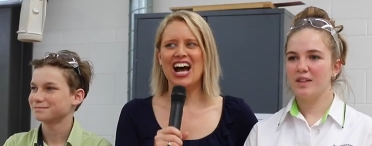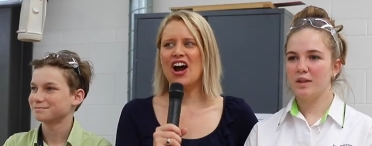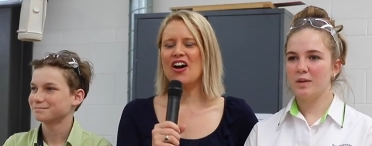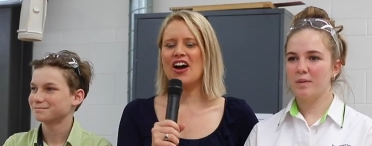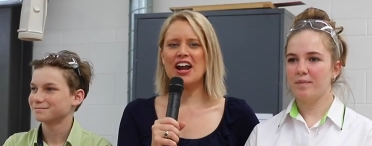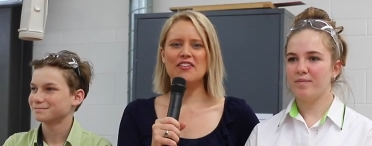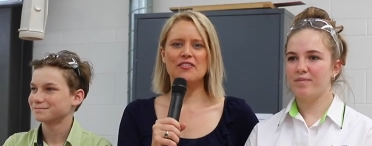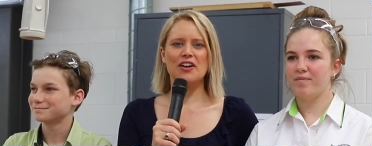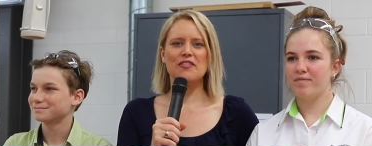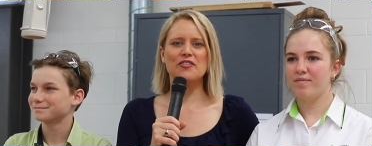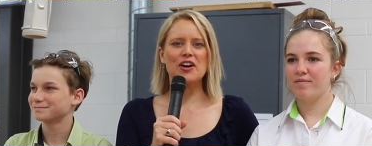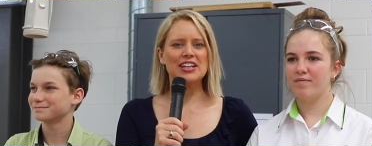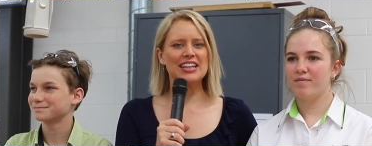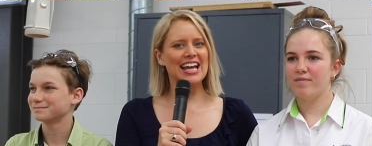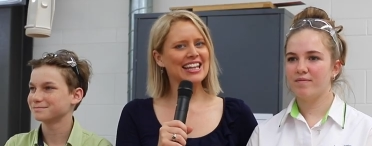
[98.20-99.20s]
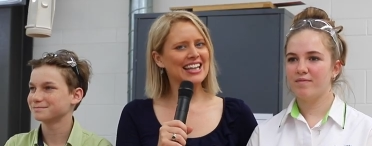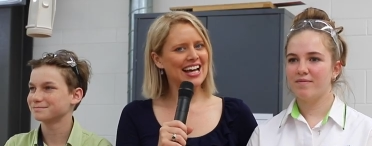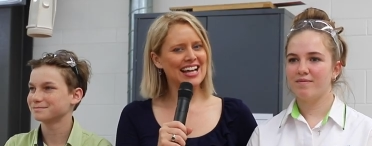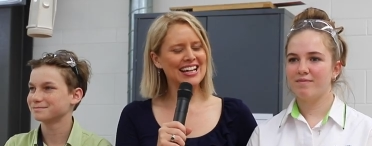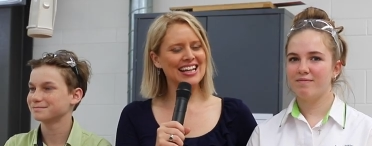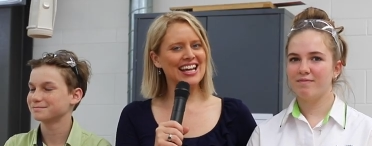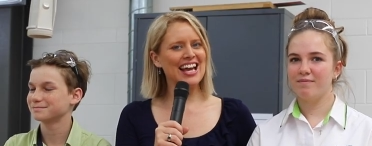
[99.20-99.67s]
Speaker 1: All right, I've got
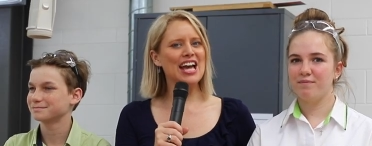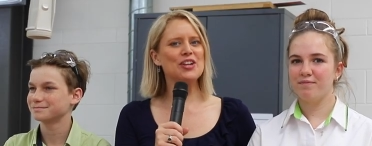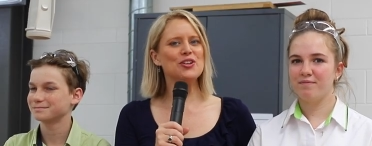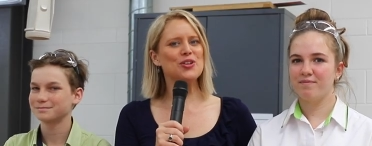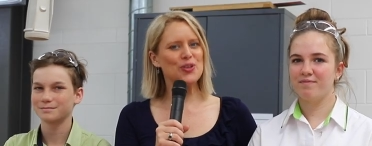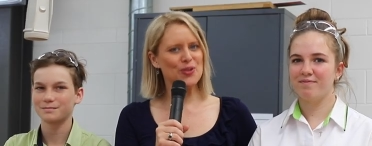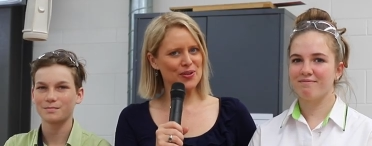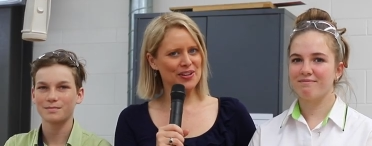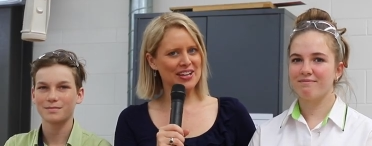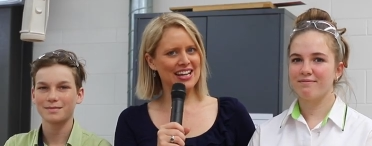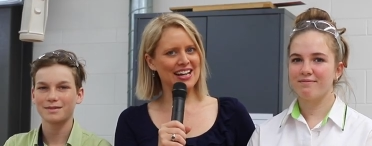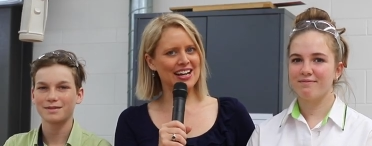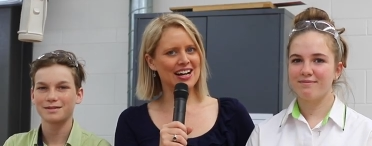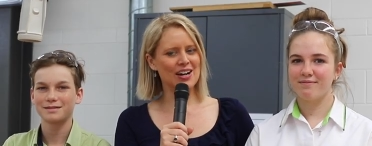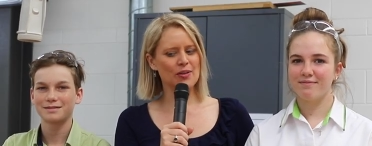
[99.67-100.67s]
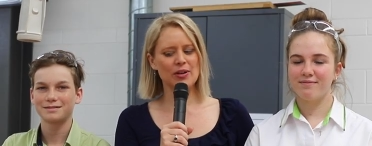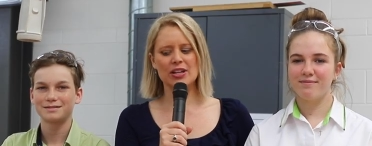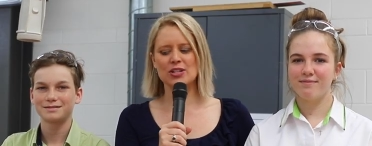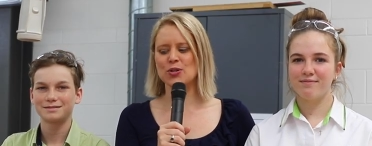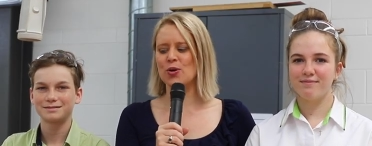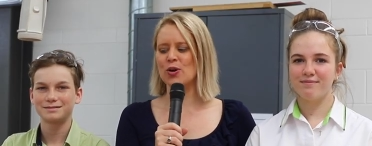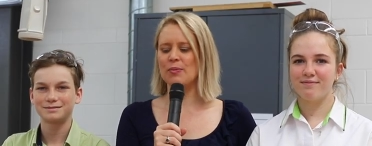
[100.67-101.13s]
Leilani and Hugh here. We're
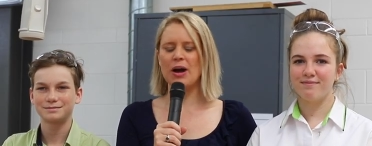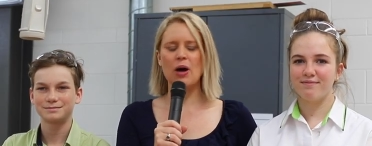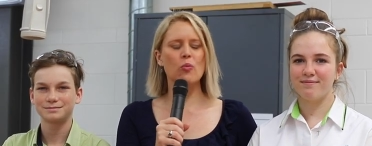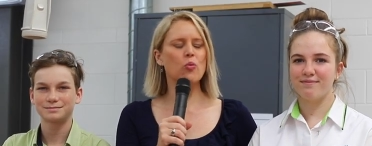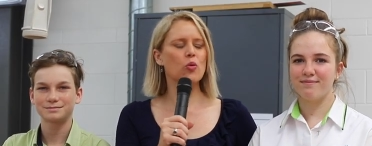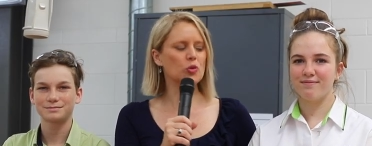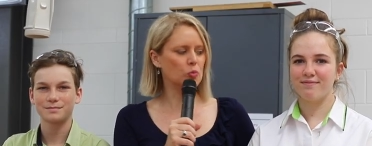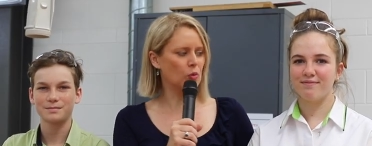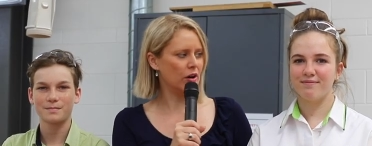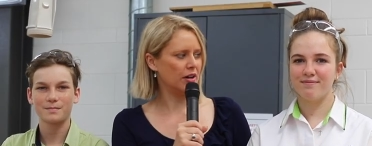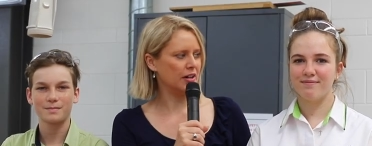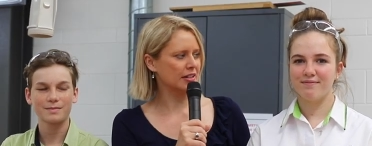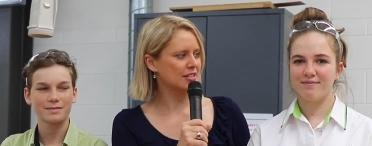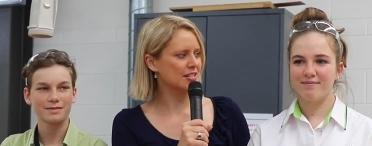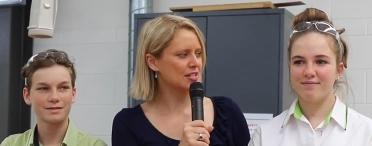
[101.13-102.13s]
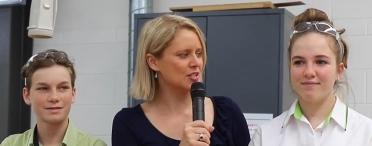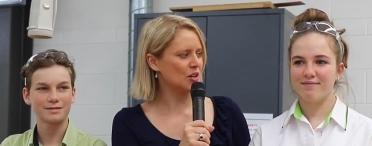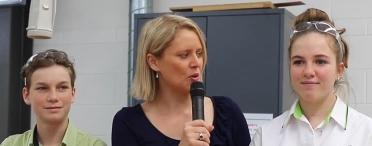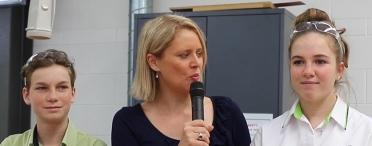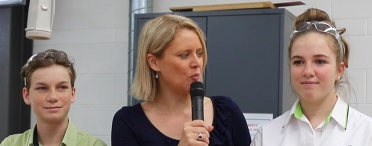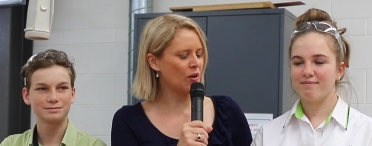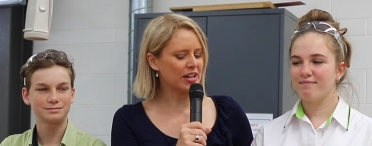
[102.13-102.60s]
going to talk about woodworks.
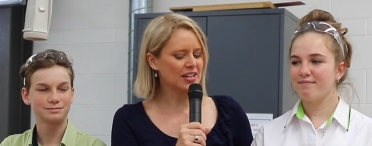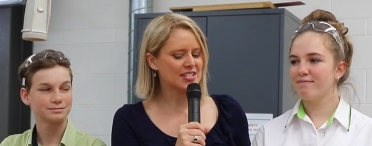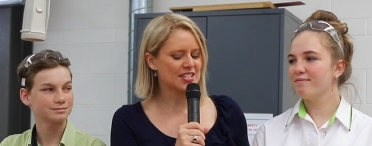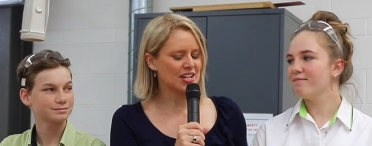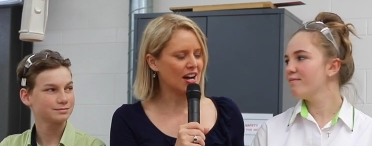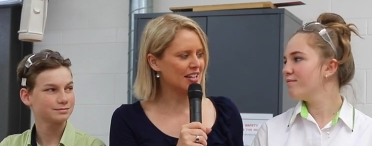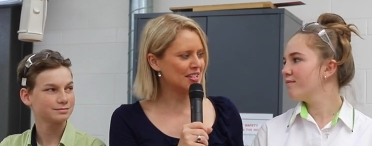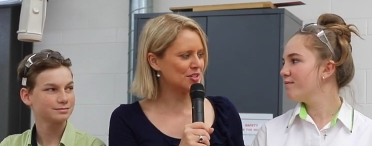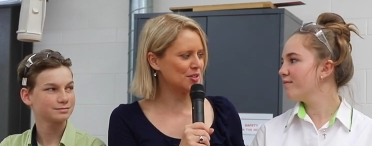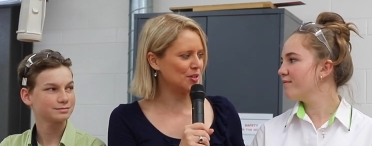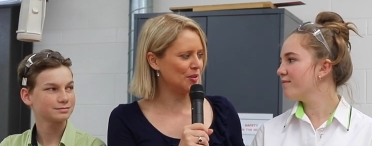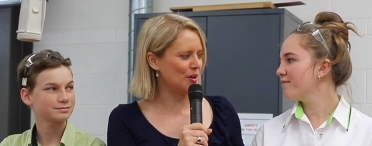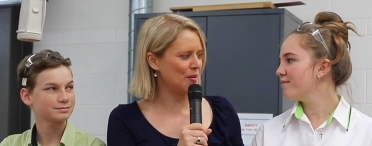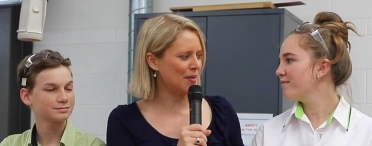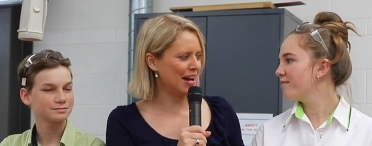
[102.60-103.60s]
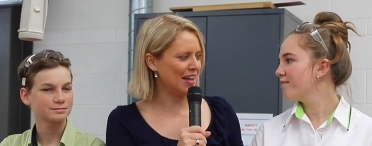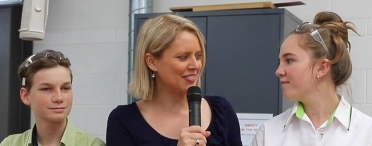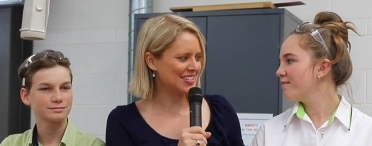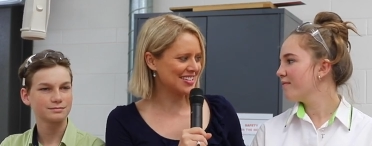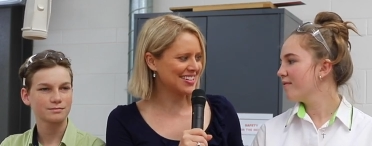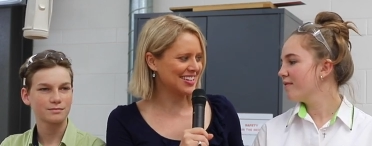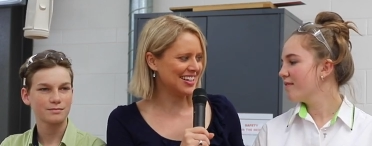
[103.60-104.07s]
So what excites you
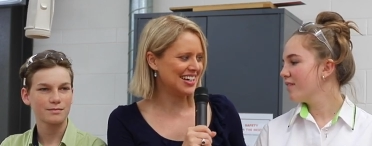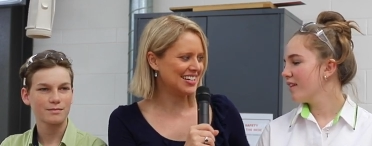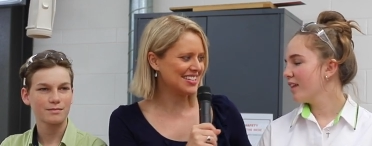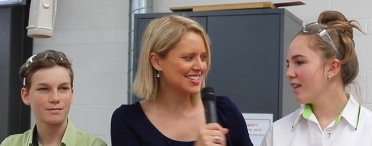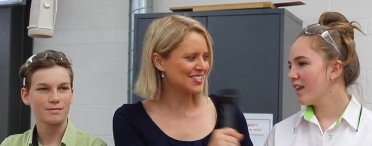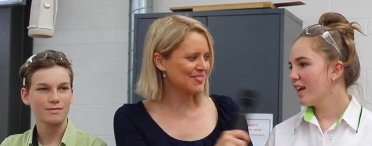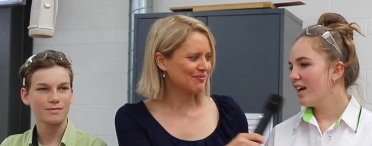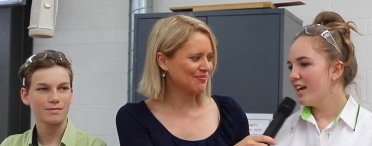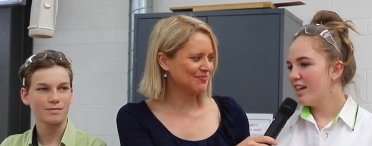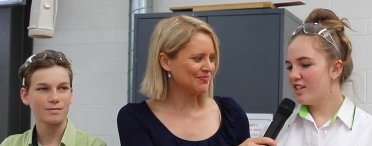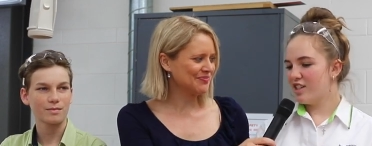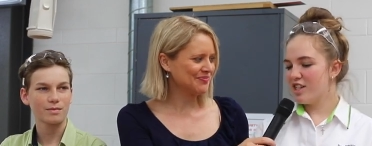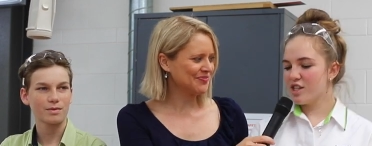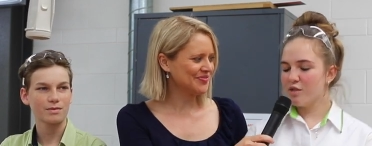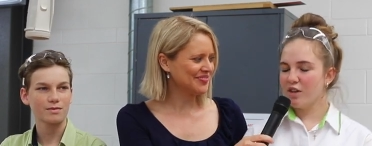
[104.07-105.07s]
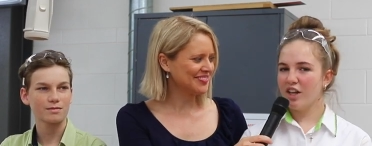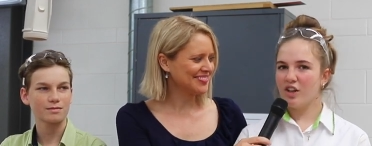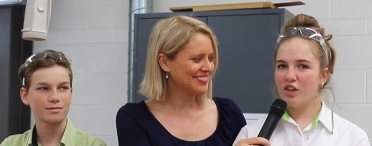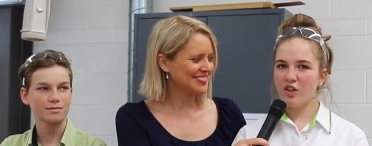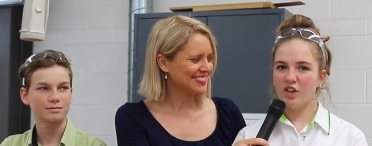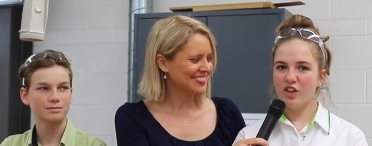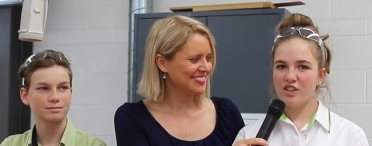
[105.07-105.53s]
about this class? It's just
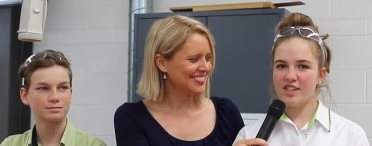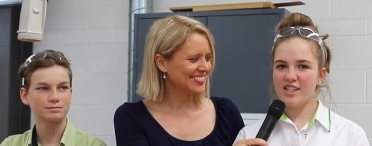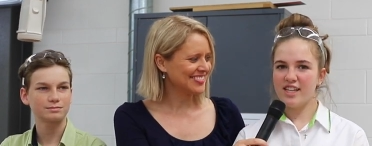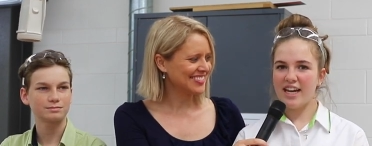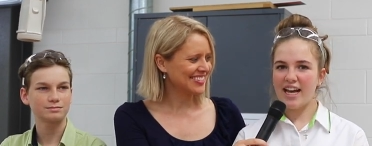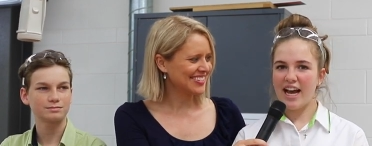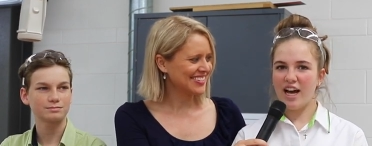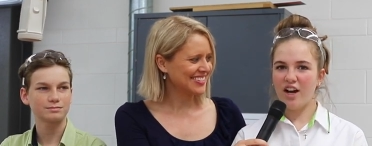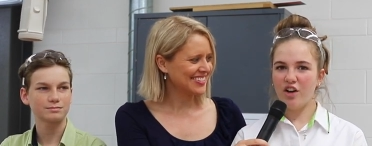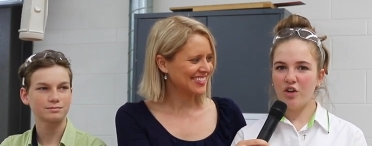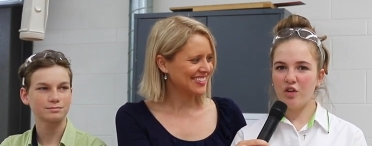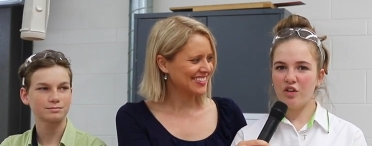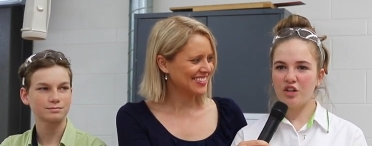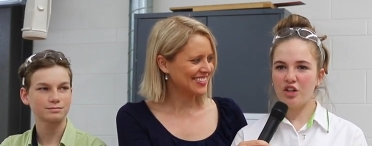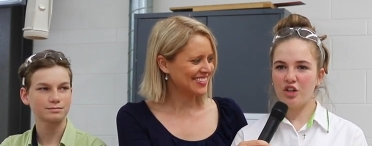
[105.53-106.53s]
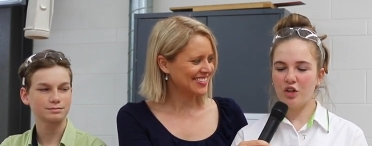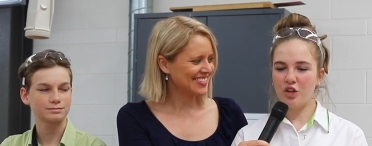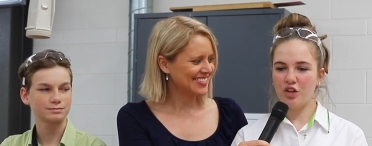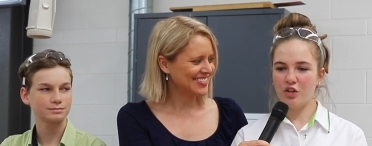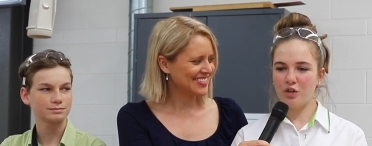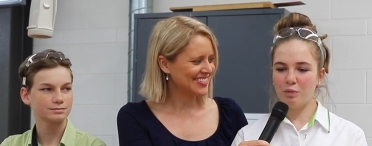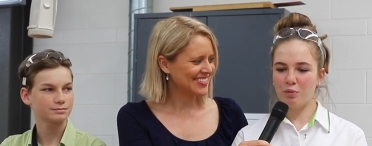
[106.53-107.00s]
really cool to see how
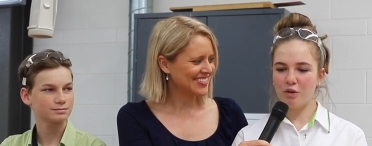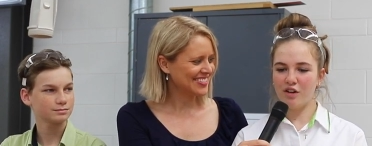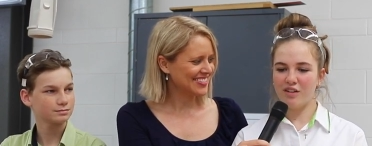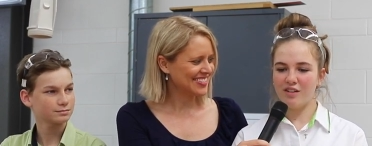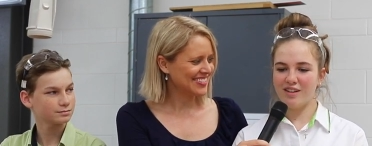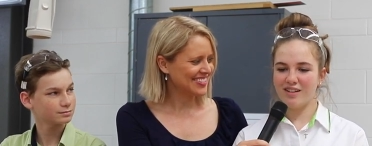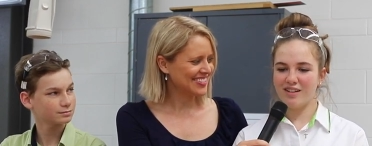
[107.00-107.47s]
you'll pro